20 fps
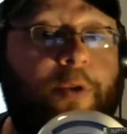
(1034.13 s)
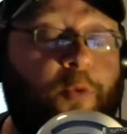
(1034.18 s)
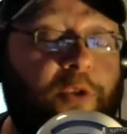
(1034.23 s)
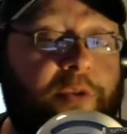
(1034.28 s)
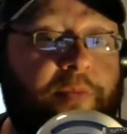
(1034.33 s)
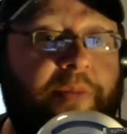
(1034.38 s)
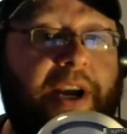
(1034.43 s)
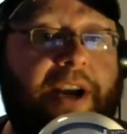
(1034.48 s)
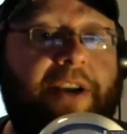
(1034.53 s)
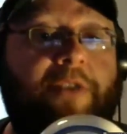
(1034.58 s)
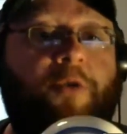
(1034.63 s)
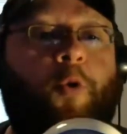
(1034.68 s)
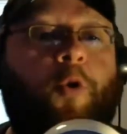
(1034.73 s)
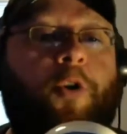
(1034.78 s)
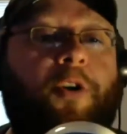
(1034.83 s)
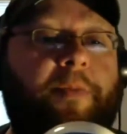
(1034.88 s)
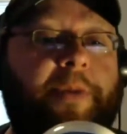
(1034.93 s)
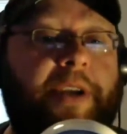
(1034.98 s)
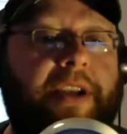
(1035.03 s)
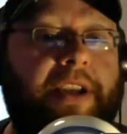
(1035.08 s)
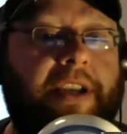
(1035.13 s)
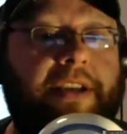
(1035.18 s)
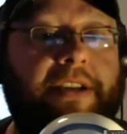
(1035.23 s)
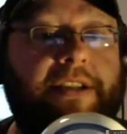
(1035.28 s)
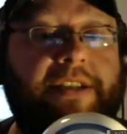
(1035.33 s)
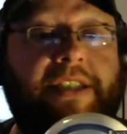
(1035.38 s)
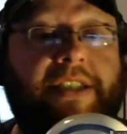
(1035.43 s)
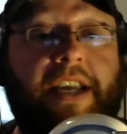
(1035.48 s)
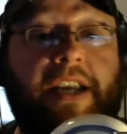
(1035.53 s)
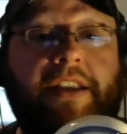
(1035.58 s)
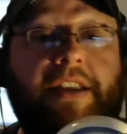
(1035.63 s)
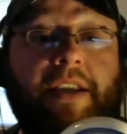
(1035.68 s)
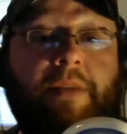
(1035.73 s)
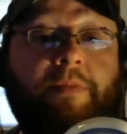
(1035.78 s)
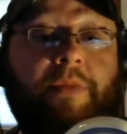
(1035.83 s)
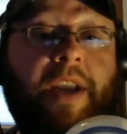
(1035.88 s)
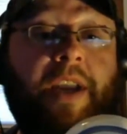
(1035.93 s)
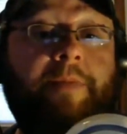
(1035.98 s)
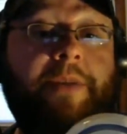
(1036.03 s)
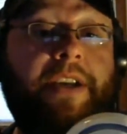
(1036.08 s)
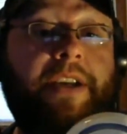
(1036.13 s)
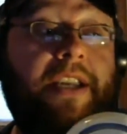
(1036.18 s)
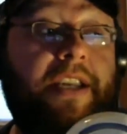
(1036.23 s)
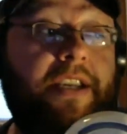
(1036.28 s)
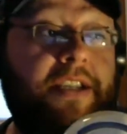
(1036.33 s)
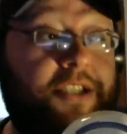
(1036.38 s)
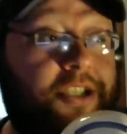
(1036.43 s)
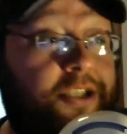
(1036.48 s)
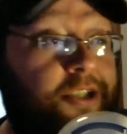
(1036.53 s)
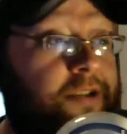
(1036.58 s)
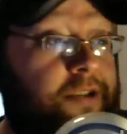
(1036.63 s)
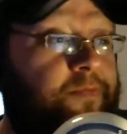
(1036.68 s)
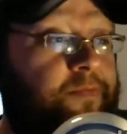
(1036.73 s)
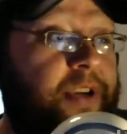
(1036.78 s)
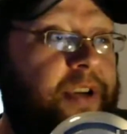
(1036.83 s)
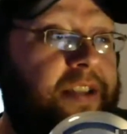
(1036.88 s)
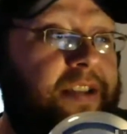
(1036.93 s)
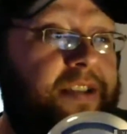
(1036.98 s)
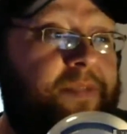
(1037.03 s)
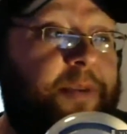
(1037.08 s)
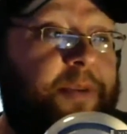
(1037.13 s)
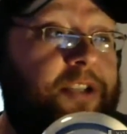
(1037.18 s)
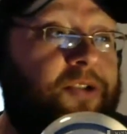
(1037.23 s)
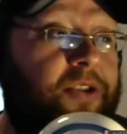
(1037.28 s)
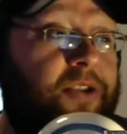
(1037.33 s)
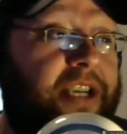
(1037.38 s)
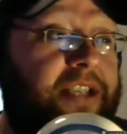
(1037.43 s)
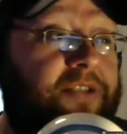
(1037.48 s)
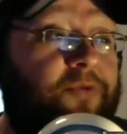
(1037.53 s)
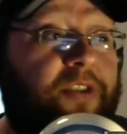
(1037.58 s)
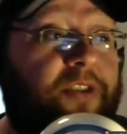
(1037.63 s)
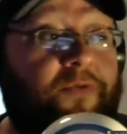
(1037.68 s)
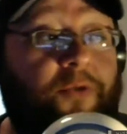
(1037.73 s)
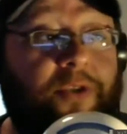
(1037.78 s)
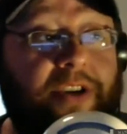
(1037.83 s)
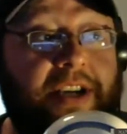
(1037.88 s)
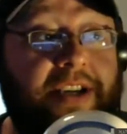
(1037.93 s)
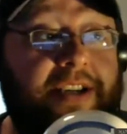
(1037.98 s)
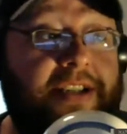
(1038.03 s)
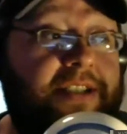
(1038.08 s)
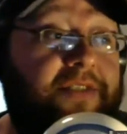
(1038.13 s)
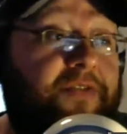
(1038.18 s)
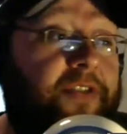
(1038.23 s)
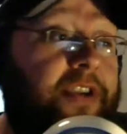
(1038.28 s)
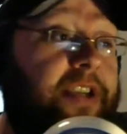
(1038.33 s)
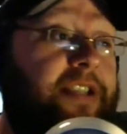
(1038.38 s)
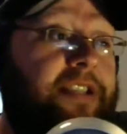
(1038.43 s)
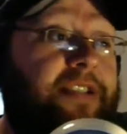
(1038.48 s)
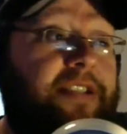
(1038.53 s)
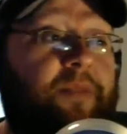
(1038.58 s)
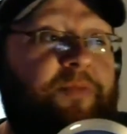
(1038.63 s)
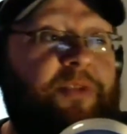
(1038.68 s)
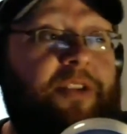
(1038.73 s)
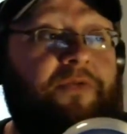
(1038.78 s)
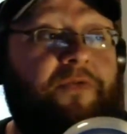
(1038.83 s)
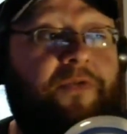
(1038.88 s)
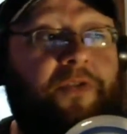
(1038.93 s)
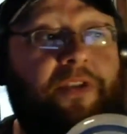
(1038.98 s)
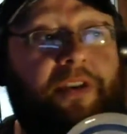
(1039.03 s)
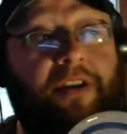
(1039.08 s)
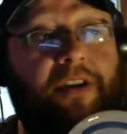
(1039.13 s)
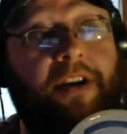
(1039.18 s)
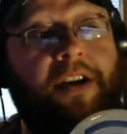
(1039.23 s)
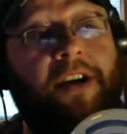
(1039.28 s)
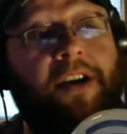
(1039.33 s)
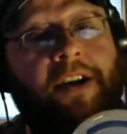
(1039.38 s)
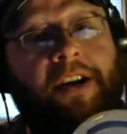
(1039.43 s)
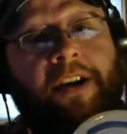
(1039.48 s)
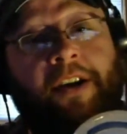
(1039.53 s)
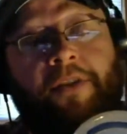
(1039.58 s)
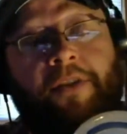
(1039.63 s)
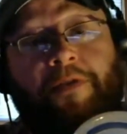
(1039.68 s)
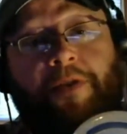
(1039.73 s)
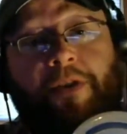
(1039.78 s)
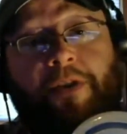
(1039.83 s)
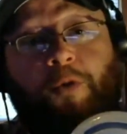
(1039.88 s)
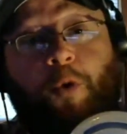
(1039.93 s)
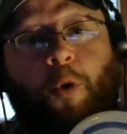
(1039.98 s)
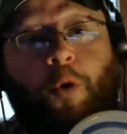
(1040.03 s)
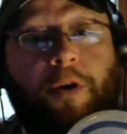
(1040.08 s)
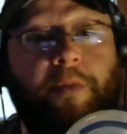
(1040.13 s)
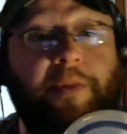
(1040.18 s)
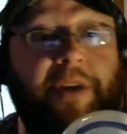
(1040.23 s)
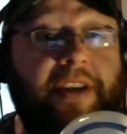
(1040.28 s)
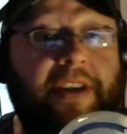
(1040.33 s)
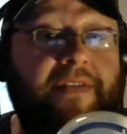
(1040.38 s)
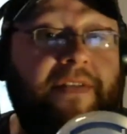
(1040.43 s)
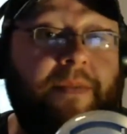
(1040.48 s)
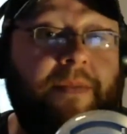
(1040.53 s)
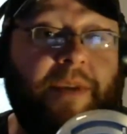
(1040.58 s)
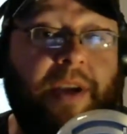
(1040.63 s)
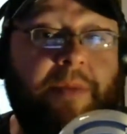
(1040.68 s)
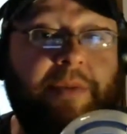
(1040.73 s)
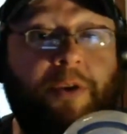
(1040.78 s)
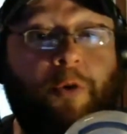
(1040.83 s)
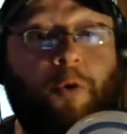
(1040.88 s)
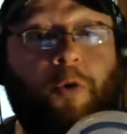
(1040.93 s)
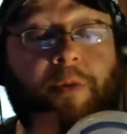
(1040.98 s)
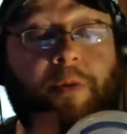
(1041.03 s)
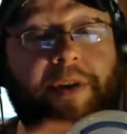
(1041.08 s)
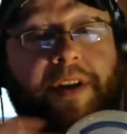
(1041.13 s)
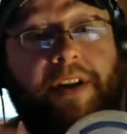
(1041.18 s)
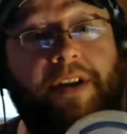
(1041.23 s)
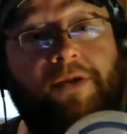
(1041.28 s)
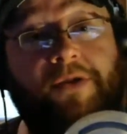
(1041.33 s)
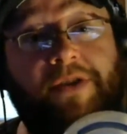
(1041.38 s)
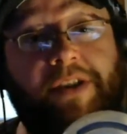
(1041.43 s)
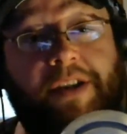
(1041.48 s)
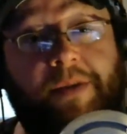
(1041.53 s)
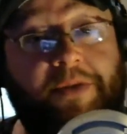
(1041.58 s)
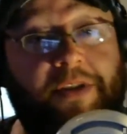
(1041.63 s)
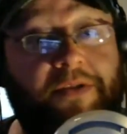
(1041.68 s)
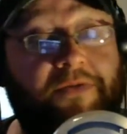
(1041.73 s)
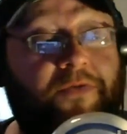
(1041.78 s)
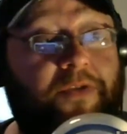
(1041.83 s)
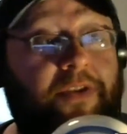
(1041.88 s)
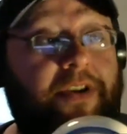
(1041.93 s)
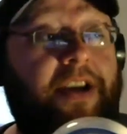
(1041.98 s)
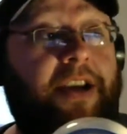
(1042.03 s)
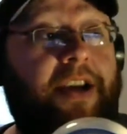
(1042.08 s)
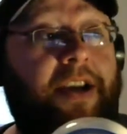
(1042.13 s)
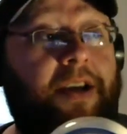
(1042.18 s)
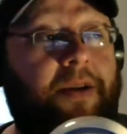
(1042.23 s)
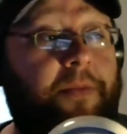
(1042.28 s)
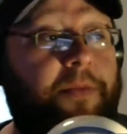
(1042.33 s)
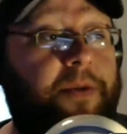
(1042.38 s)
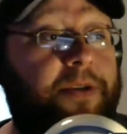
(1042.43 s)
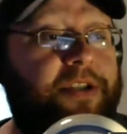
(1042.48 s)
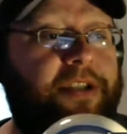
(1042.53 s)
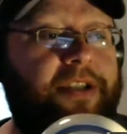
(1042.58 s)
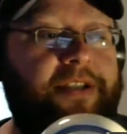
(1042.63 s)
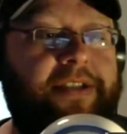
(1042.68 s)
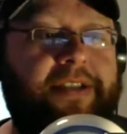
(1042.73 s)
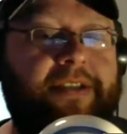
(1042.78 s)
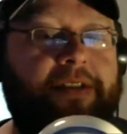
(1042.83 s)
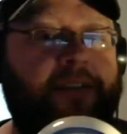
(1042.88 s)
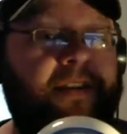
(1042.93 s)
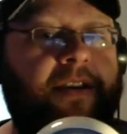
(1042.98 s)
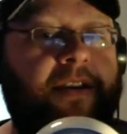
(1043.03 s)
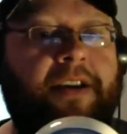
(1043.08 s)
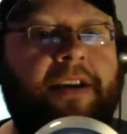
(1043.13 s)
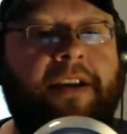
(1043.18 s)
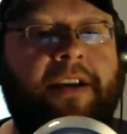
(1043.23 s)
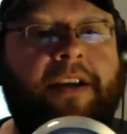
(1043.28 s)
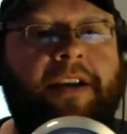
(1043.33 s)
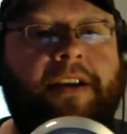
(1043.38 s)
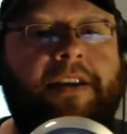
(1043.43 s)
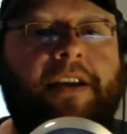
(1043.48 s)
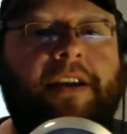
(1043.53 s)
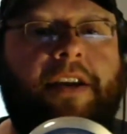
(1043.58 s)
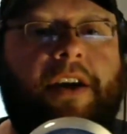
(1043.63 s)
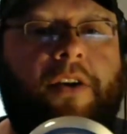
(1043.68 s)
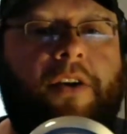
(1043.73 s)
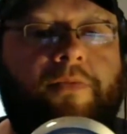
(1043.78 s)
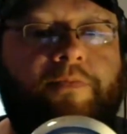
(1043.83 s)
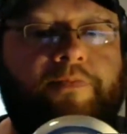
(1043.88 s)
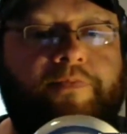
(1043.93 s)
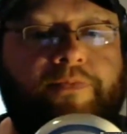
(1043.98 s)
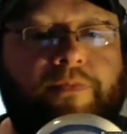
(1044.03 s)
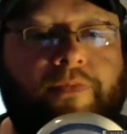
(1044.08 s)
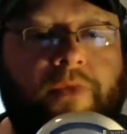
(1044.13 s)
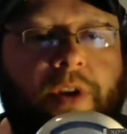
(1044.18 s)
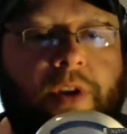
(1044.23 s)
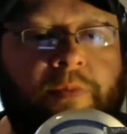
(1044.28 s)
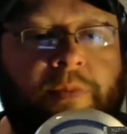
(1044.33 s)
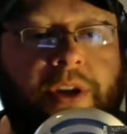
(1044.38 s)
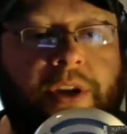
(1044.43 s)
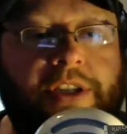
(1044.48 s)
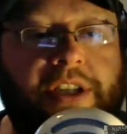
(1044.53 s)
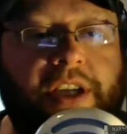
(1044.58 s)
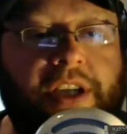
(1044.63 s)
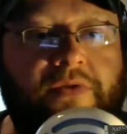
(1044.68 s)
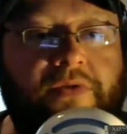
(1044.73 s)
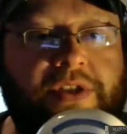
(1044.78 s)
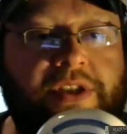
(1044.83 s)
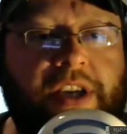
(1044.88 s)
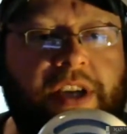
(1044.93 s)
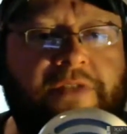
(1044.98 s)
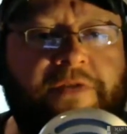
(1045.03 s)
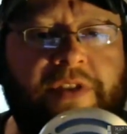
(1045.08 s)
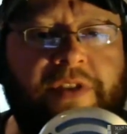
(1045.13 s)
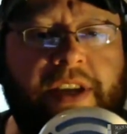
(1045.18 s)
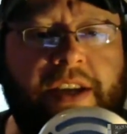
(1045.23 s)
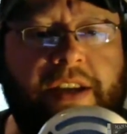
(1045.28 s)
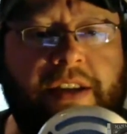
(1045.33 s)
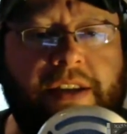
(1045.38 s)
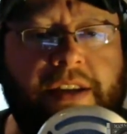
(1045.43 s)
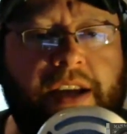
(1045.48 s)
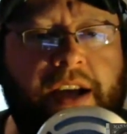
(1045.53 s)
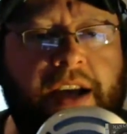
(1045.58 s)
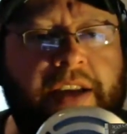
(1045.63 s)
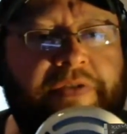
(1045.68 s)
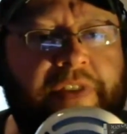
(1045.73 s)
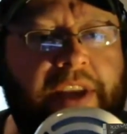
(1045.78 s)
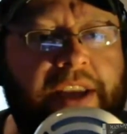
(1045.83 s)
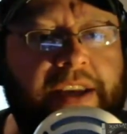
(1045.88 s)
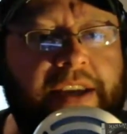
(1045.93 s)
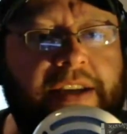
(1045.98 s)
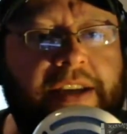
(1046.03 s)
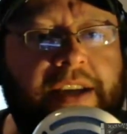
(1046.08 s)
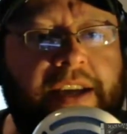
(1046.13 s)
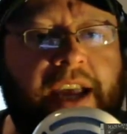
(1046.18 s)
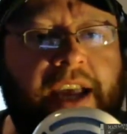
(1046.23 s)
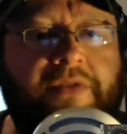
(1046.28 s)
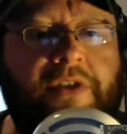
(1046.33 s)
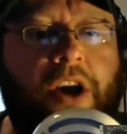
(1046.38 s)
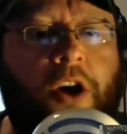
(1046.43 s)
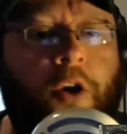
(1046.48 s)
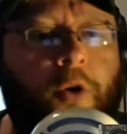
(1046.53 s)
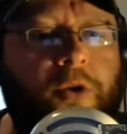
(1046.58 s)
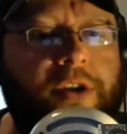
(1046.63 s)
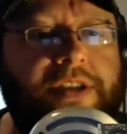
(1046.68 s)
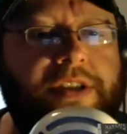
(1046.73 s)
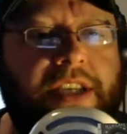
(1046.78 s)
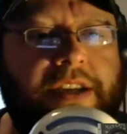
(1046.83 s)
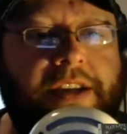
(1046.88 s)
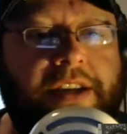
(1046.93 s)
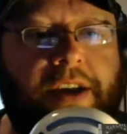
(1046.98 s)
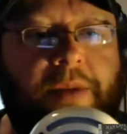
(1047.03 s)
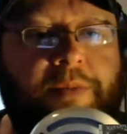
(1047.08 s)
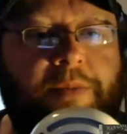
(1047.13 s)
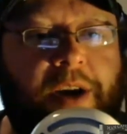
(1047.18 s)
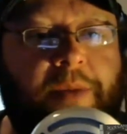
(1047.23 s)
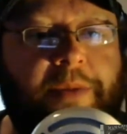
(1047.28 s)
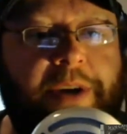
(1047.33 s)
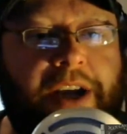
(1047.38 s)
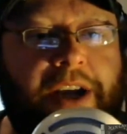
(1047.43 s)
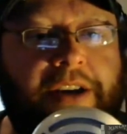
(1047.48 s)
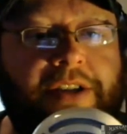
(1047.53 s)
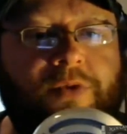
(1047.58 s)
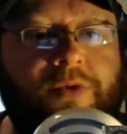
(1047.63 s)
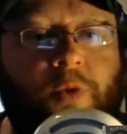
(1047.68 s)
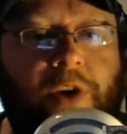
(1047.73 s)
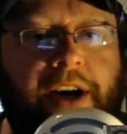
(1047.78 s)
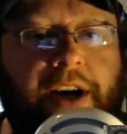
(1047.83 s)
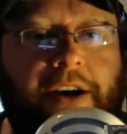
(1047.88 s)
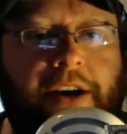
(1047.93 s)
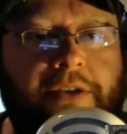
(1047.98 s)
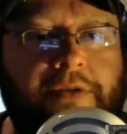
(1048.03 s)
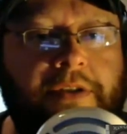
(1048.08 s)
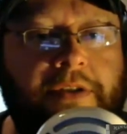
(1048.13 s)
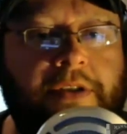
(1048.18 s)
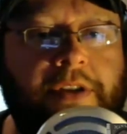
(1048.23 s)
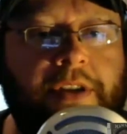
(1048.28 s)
with Baron Corbin and saying that maybe he should be the special guest referee because if he does something for Corbin, then maybe Corbin could do something for him, and just a bunch of evil stuff. And then I think Kevin Owens ended up coming out as well.